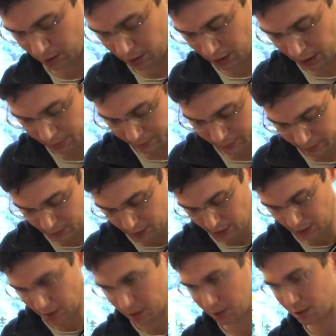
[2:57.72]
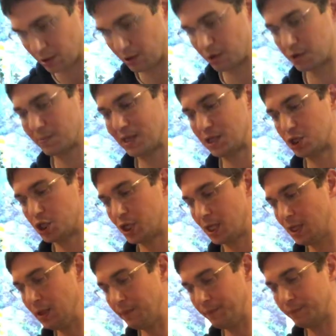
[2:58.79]
Okay, so there's my
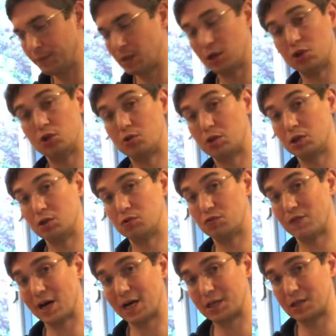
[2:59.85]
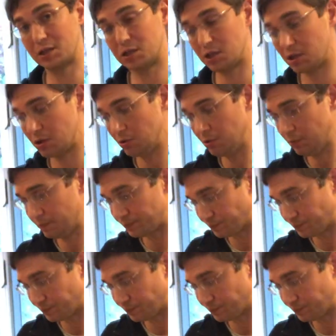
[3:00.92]
gin. You can use vodka too.